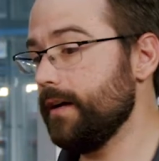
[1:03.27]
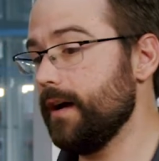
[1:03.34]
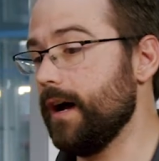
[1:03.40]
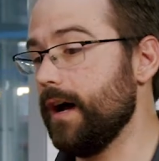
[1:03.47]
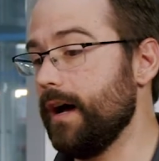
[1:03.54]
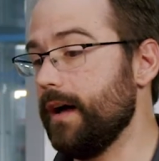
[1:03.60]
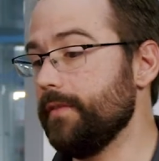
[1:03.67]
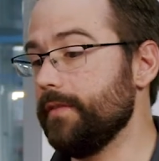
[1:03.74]

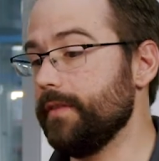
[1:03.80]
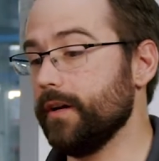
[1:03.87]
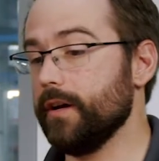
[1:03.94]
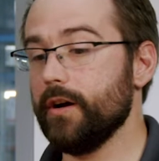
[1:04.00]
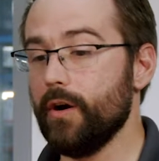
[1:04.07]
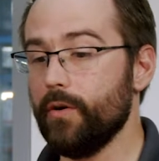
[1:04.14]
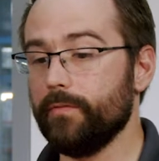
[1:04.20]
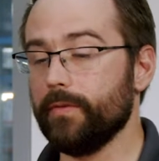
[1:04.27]
the
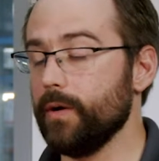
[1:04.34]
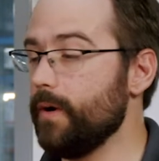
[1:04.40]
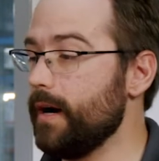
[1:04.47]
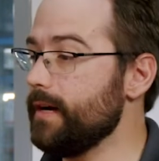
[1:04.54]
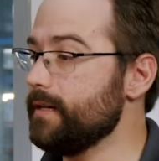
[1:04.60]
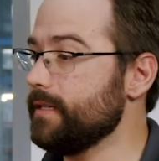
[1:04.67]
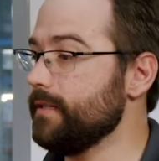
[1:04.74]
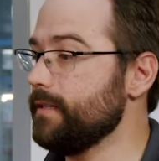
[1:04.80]
code
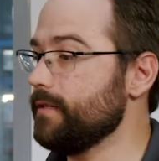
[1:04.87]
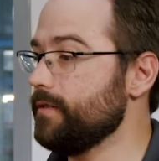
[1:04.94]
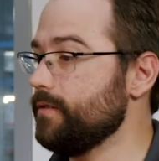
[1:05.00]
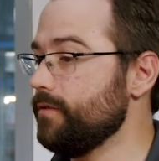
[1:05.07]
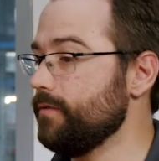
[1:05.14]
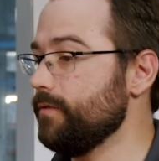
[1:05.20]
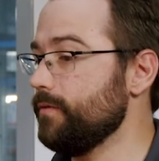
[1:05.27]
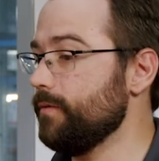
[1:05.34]
requires these
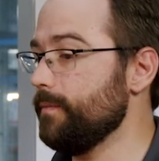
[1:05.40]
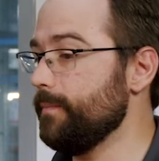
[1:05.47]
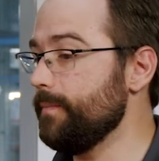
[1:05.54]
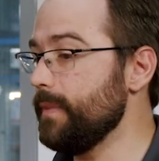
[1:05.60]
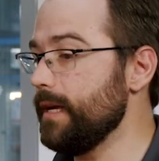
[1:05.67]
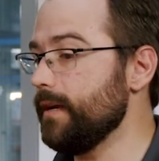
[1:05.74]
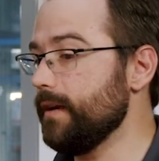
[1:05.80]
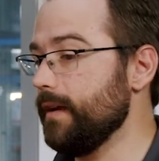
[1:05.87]
to
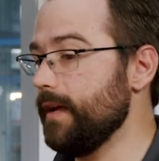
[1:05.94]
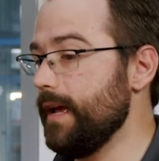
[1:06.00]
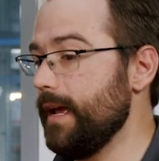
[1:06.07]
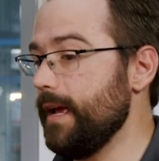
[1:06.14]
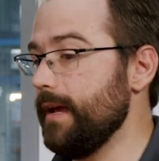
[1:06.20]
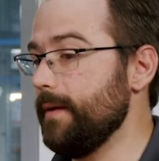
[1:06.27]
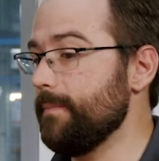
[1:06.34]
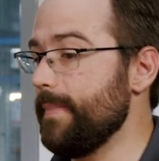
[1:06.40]
meet
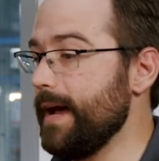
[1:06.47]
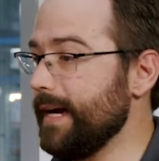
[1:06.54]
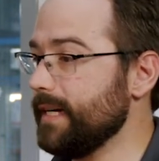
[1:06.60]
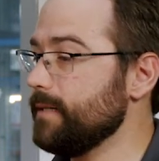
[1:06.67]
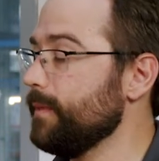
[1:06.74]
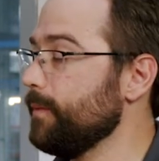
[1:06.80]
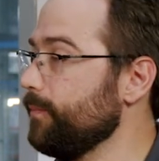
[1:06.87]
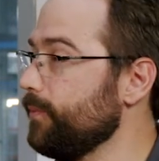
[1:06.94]
a
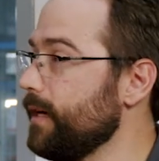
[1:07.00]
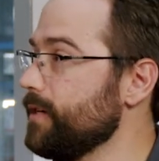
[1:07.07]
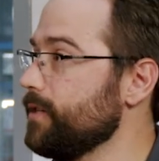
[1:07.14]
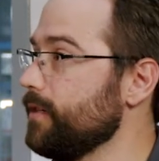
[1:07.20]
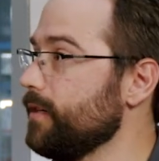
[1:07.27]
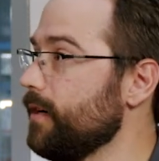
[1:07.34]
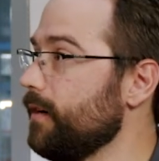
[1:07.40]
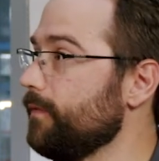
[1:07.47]
maximum
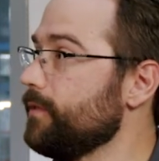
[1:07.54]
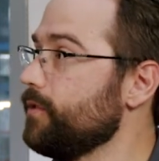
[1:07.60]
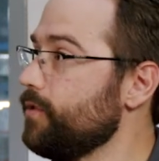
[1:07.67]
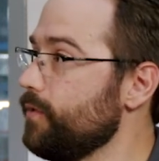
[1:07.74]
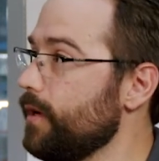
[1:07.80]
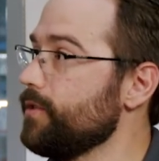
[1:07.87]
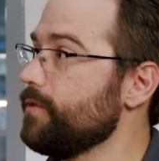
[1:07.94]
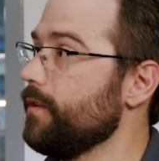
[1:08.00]
pressure of
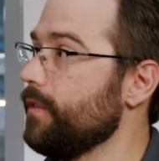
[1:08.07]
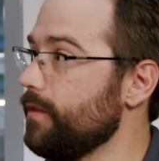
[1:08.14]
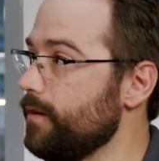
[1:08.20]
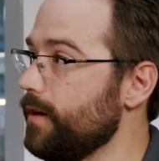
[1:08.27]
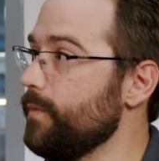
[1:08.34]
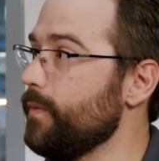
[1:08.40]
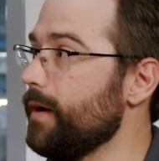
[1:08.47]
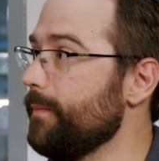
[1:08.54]

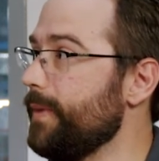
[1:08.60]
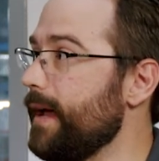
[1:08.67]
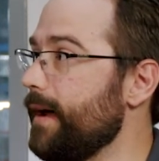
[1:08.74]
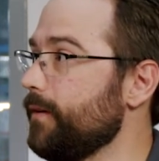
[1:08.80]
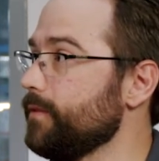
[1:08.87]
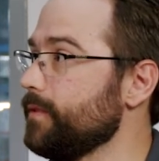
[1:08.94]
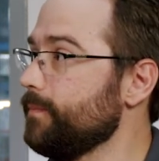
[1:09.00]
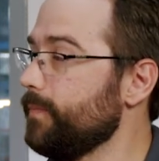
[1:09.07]
231
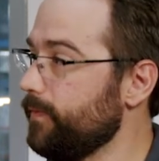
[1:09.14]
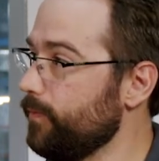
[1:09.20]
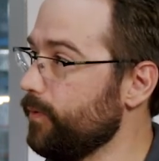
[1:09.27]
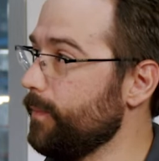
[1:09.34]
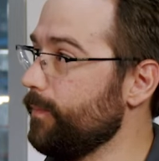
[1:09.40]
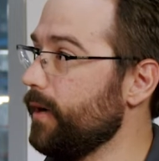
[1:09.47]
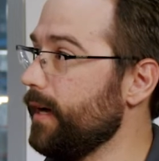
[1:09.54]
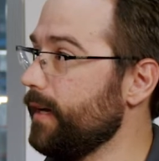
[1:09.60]
pounds
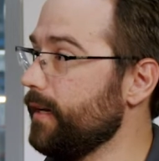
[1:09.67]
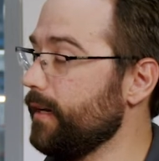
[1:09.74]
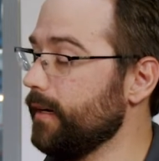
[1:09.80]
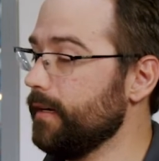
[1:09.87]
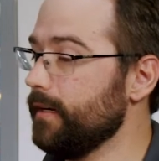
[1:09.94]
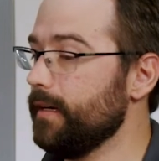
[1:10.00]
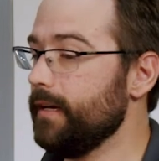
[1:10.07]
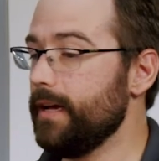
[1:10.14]
before breaking.
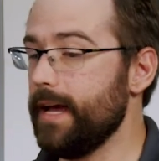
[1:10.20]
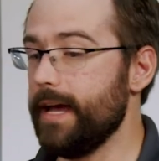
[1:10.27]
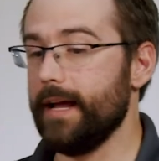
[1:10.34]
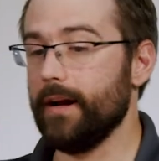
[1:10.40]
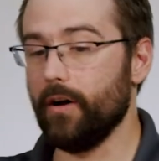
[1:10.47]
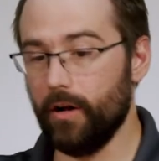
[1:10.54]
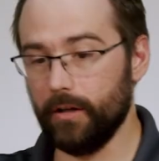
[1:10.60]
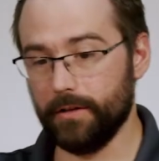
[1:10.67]

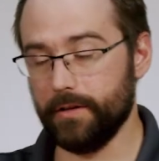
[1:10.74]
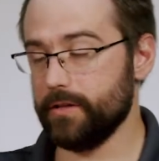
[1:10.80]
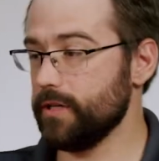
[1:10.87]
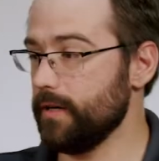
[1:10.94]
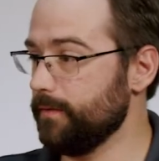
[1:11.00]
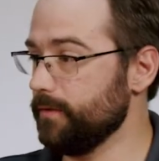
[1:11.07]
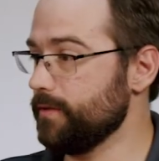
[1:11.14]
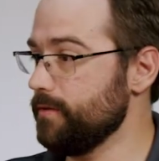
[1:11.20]
And all of the
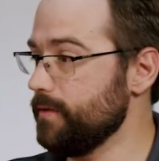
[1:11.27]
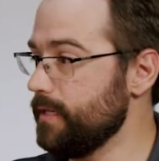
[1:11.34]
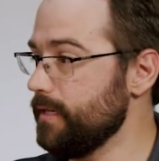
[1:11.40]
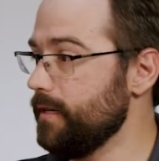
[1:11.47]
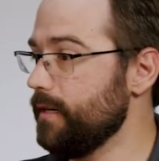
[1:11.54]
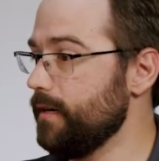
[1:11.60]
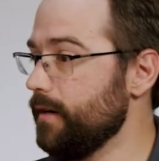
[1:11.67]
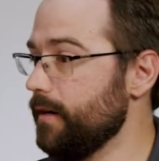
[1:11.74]
shovels you
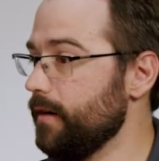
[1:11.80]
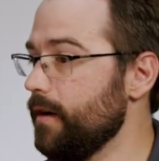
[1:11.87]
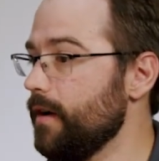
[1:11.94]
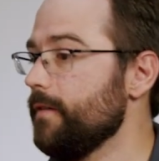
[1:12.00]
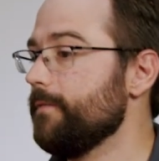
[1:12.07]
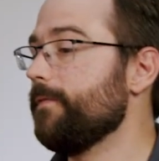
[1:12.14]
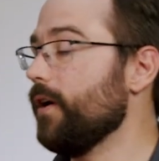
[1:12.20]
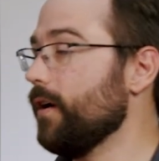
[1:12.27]
see here
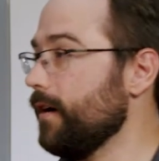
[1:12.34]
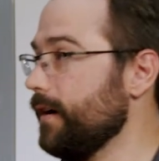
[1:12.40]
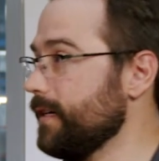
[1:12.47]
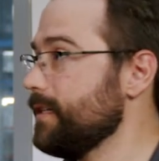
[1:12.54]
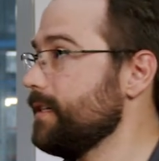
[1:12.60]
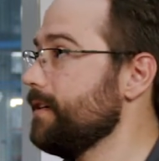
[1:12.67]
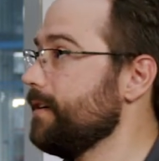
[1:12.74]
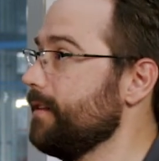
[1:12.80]
far
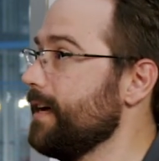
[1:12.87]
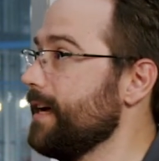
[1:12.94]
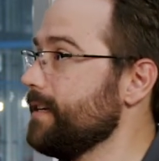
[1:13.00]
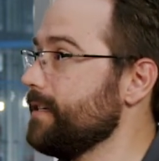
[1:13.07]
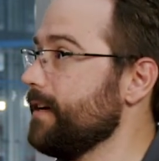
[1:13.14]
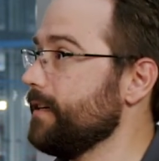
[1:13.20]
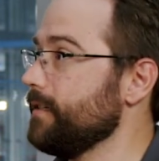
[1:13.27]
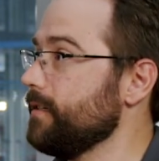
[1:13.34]
exceeded that
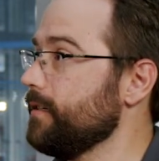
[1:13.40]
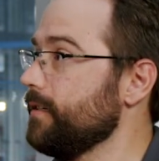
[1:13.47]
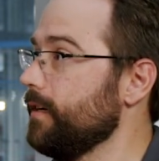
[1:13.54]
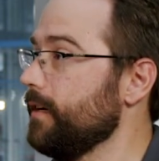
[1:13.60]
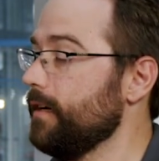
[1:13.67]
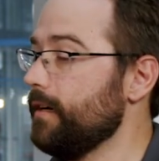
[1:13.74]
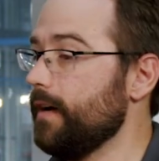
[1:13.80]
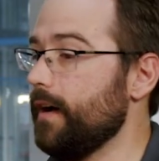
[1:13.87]
test
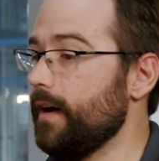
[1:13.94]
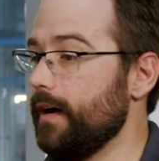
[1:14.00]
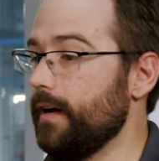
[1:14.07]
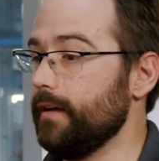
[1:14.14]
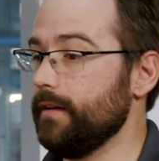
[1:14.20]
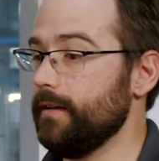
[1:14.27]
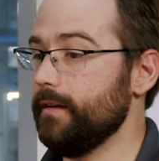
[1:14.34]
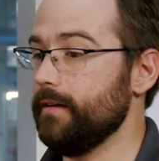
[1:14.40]

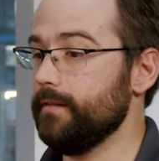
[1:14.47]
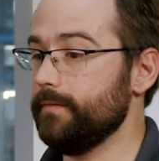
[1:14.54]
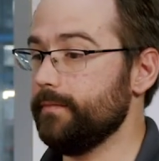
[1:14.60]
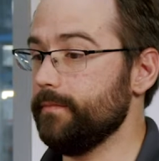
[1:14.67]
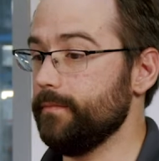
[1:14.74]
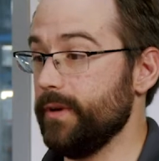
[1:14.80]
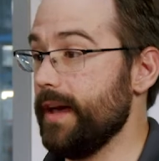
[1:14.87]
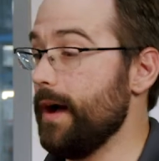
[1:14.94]

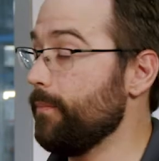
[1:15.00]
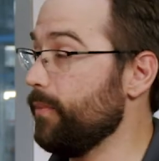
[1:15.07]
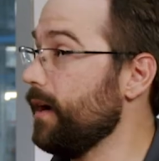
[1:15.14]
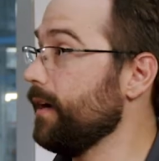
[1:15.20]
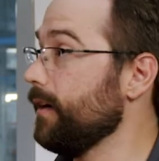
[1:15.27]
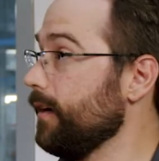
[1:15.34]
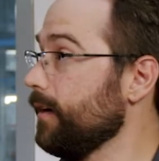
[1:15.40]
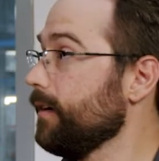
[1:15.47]
without
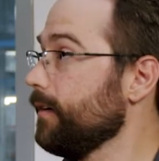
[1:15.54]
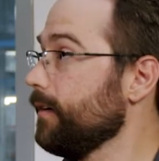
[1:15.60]
breaking.